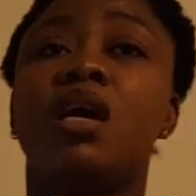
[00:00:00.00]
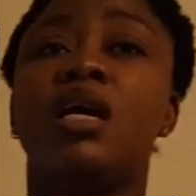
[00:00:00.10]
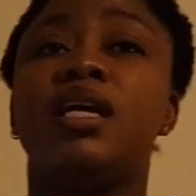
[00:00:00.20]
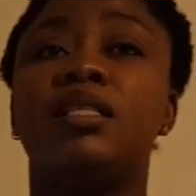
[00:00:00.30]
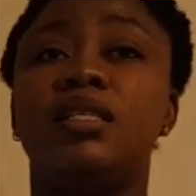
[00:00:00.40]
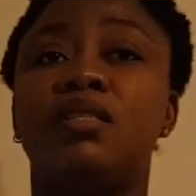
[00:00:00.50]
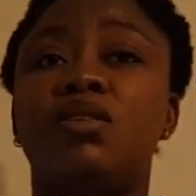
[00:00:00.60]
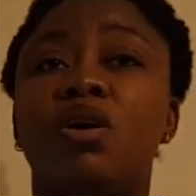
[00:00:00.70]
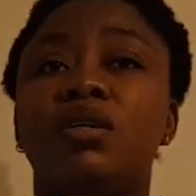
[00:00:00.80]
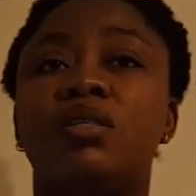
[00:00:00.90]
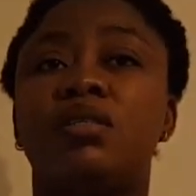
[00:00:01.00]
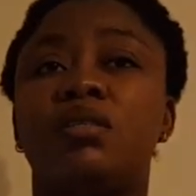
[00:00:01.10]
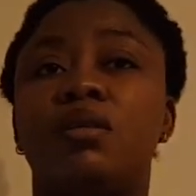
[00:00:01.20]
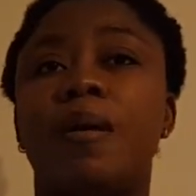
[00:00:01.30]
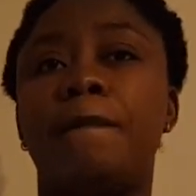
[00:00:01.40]
It is not
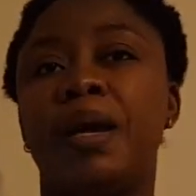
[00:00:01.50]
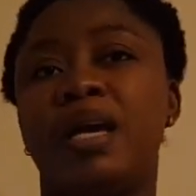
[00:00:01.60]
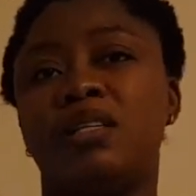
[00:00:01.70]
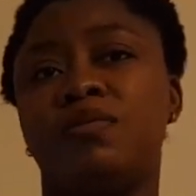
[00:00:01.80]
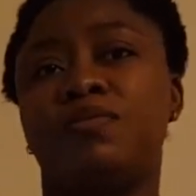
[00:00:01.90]
pet